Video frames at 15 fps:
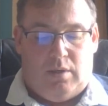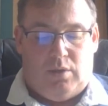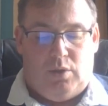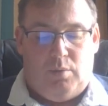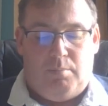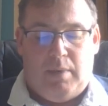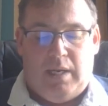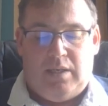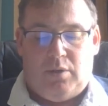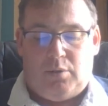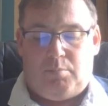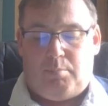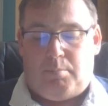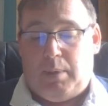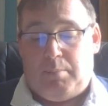You may
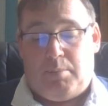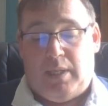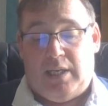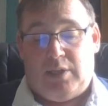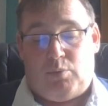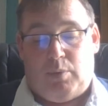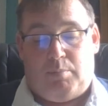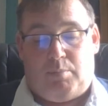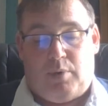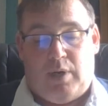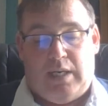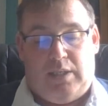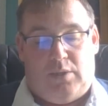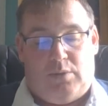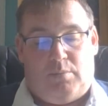not be blessed with
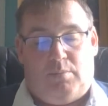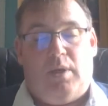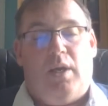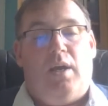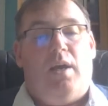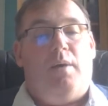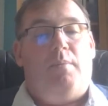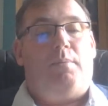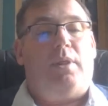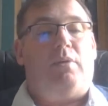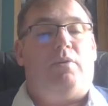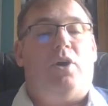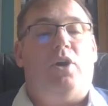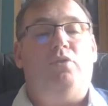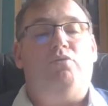brains, but
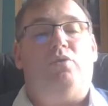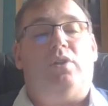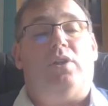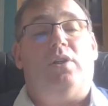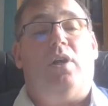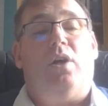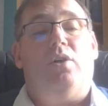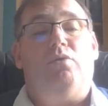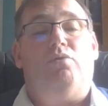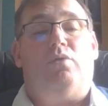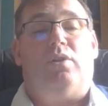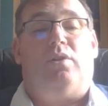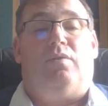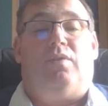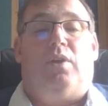there are hundreds and
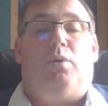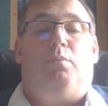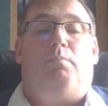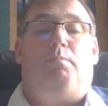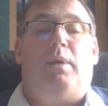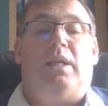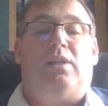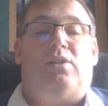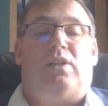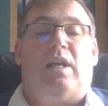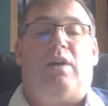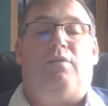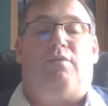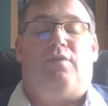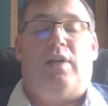hundreds of you, big
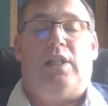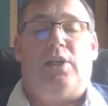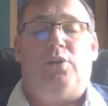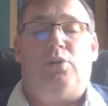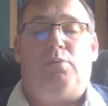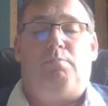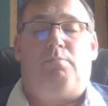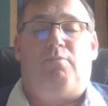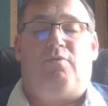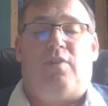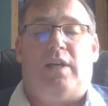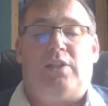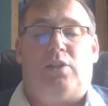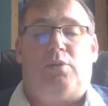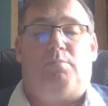stout fellows,
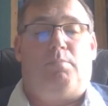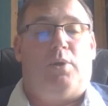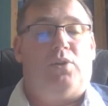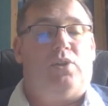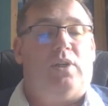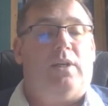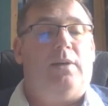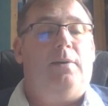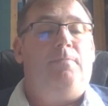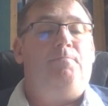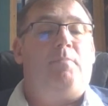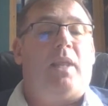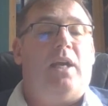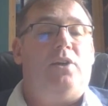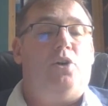fat as butter,
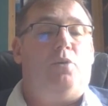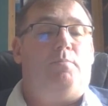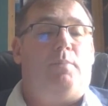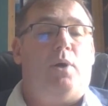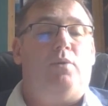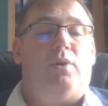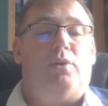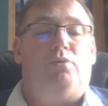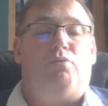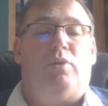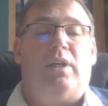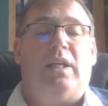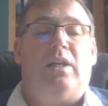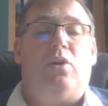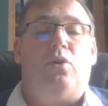and your burrows
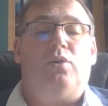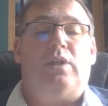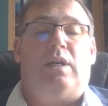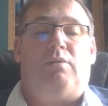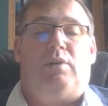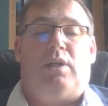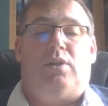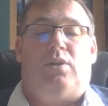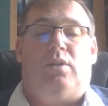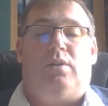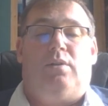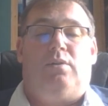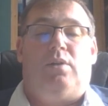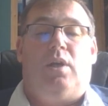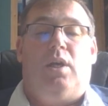running in all
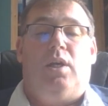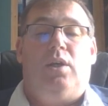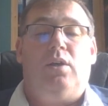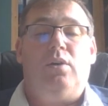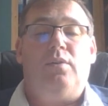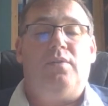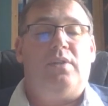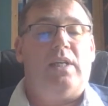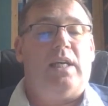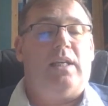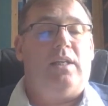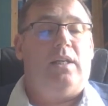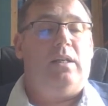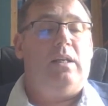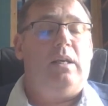directions. You could have
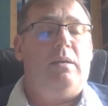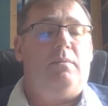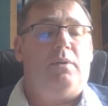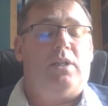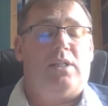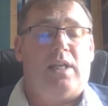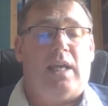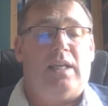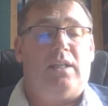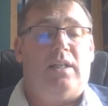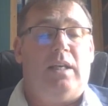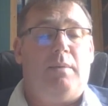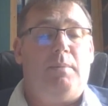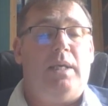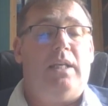taken, in,
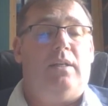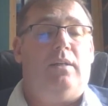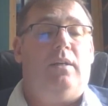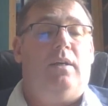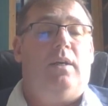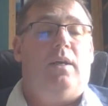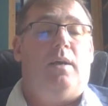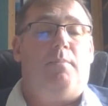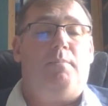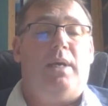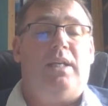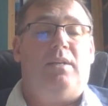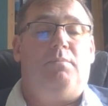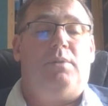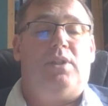taken him in and
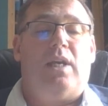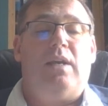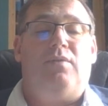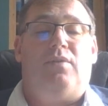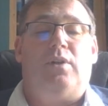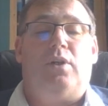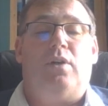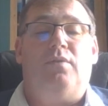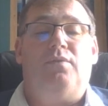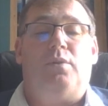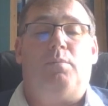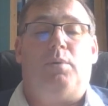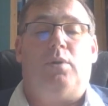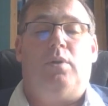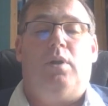made him safe and
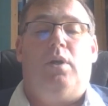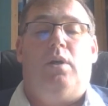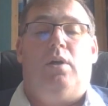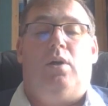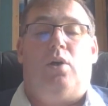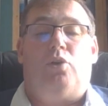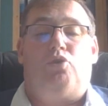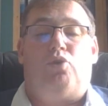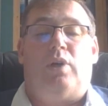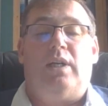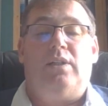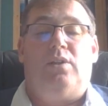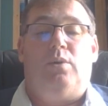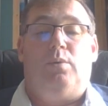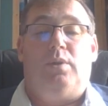comfortable, or
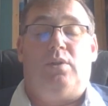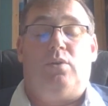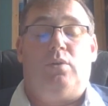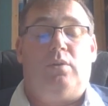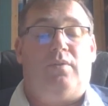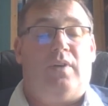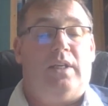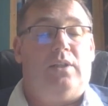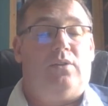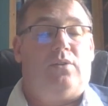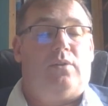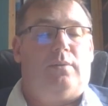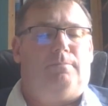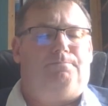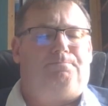tried to at all events.